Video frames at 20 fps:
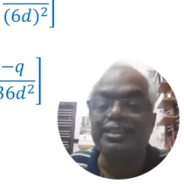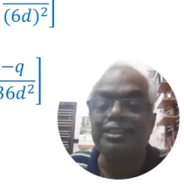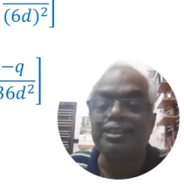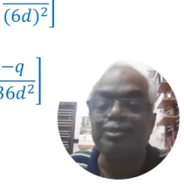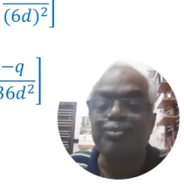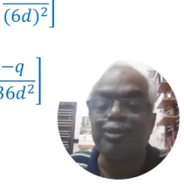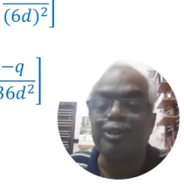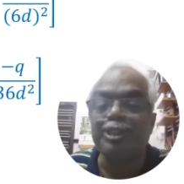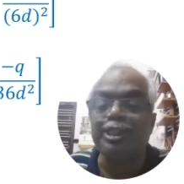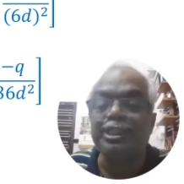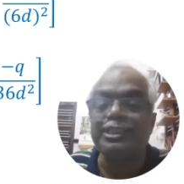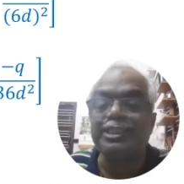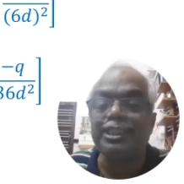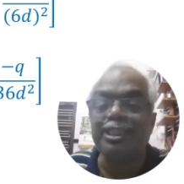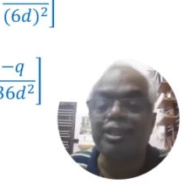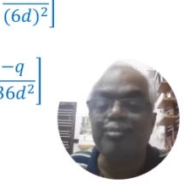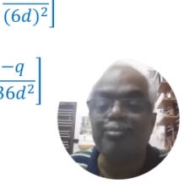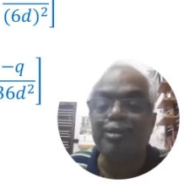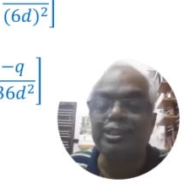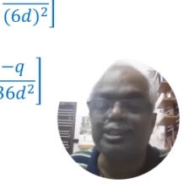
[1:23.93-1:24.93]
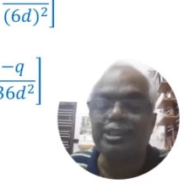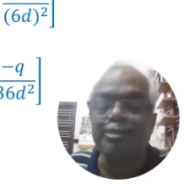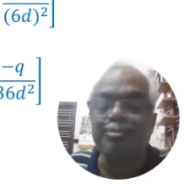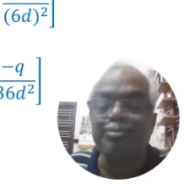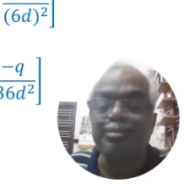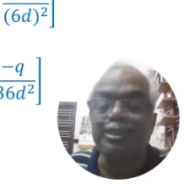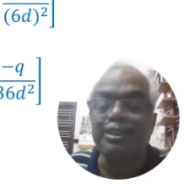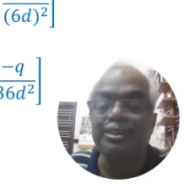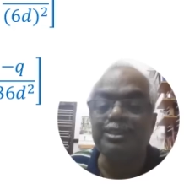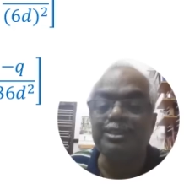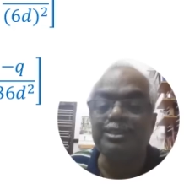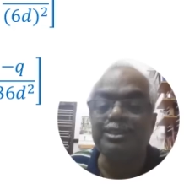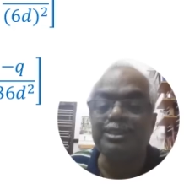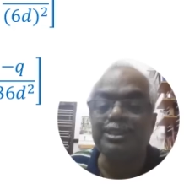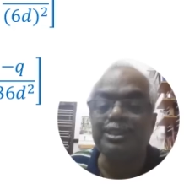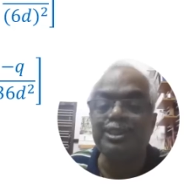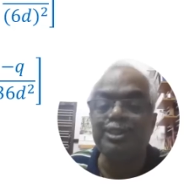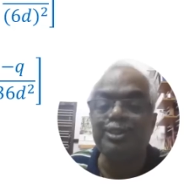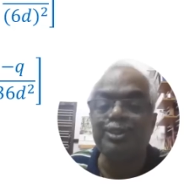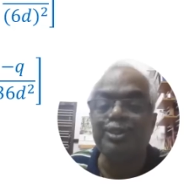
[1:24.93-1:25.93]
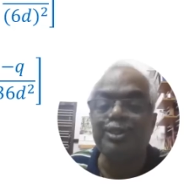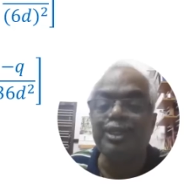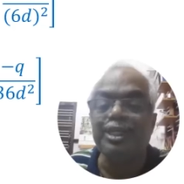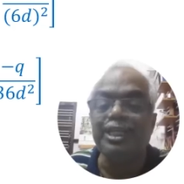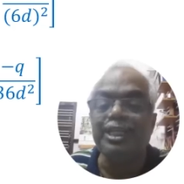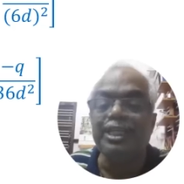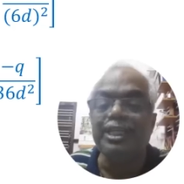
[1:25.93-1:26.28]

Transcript: This potential must be zero.